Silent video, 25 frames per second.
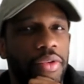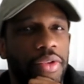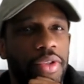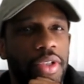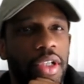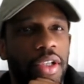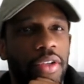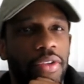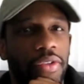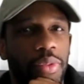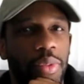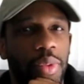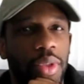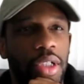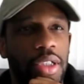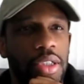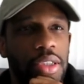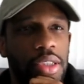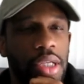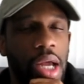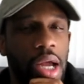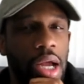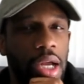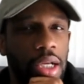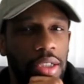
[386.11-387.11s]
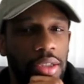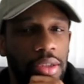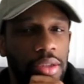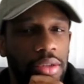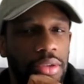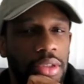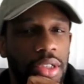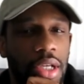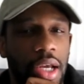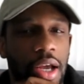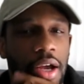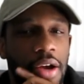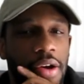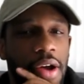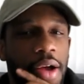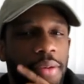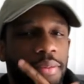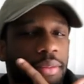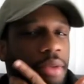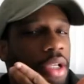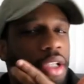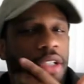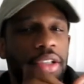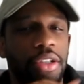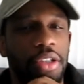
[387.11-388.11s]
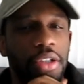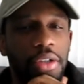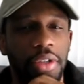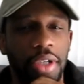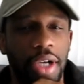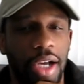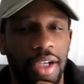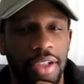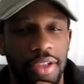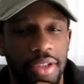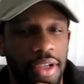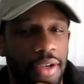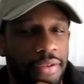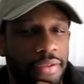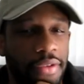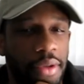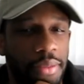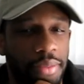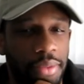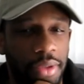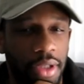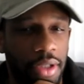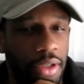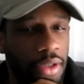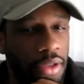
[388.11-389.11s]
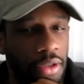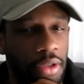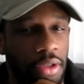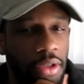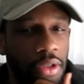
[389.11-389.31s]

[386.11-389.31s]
see what he's got now. He's still got stuff up there.